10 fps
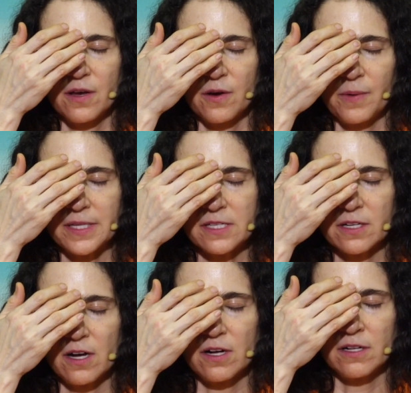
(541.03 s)
What's
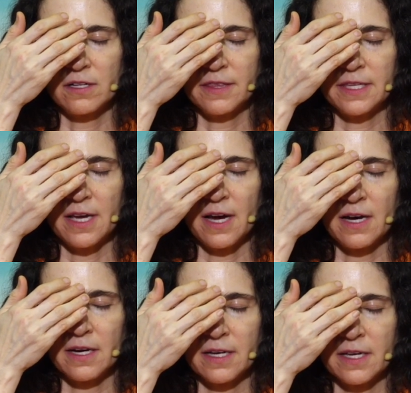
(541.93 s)
called the
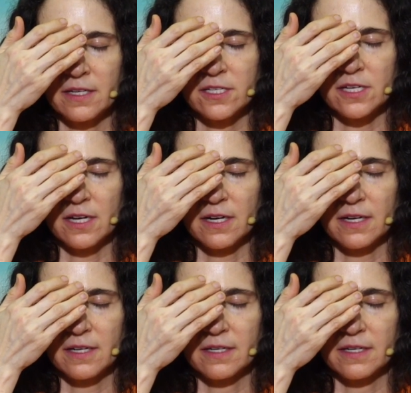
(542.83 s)
Agya Chakra.